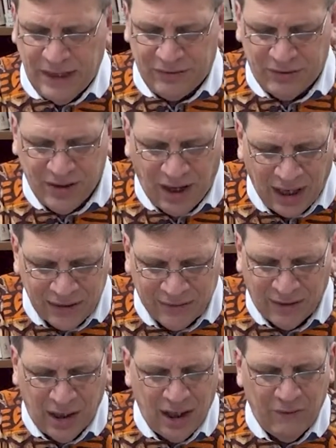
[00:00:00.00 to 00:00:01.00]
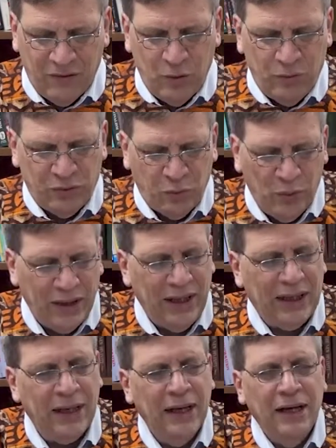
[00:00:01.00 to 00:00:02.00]
It's God's love who was
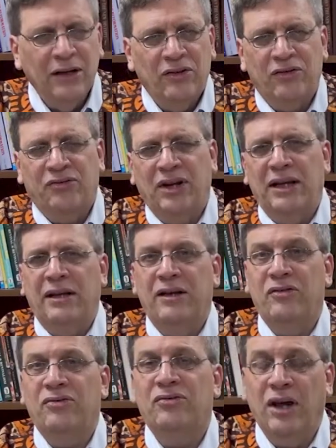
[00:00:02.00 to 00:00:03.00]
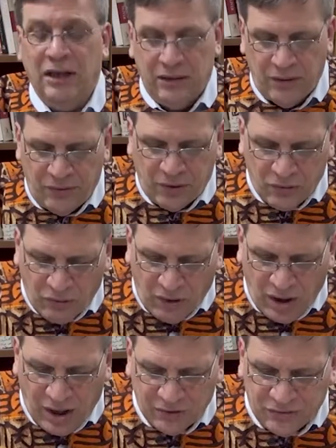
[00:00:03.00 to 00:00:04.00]
willing to send his son to the
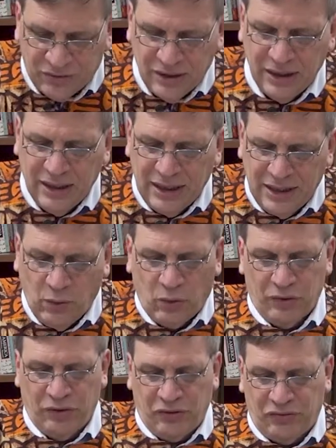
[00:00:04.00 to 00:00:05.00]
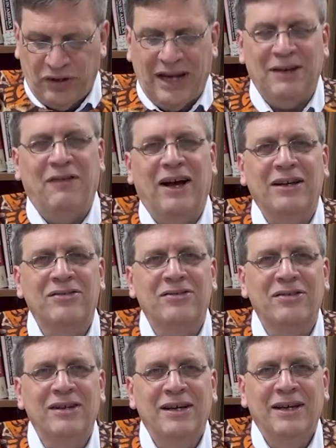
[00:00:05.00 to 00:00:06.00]
cross in order to save
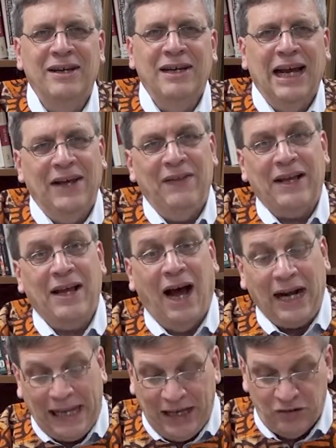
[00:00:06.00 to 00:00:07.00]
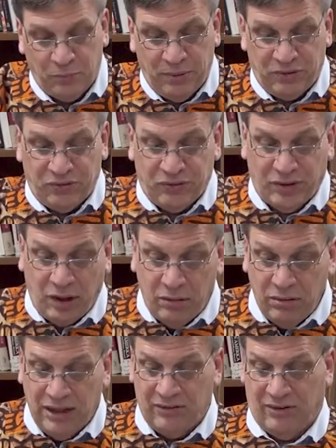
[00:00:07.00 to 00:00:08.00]
us. And that God has
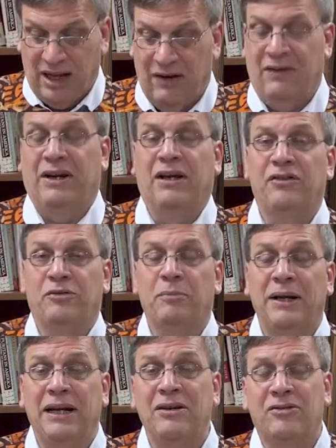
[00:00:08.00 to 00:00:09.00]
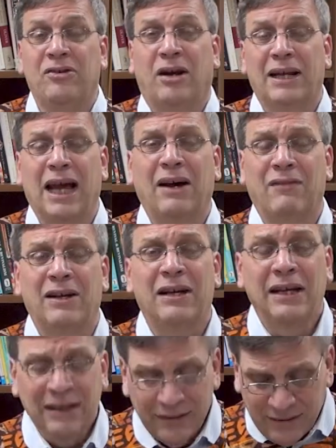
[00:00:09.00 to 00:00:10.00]
bestowed his love on us means, John Calvin
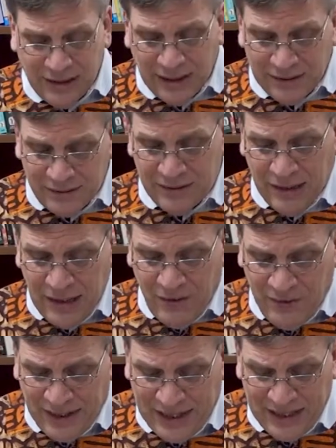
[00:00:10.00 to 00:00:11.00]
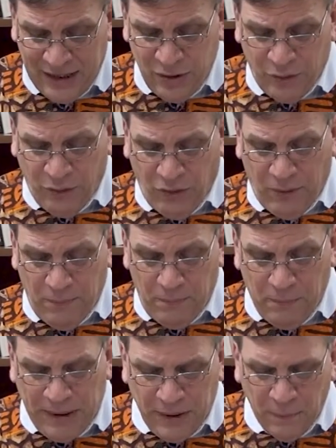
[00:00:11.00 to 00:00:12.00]
says, that it is
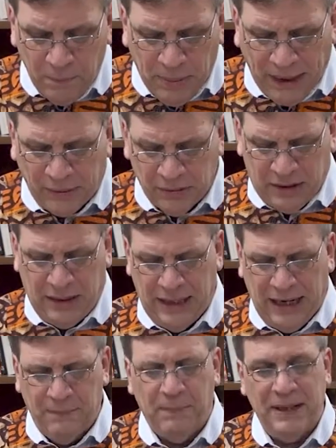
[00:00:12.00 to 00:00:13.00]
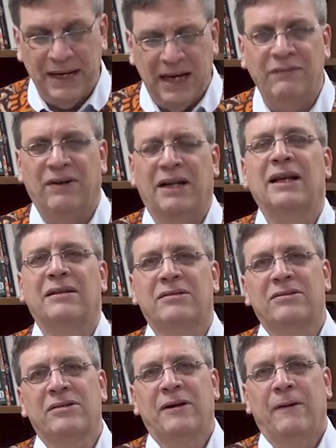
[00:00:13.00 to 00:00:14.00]
from mere bounty and
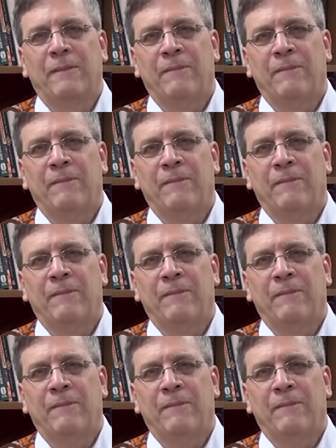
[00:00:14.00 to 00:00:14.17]
benevolence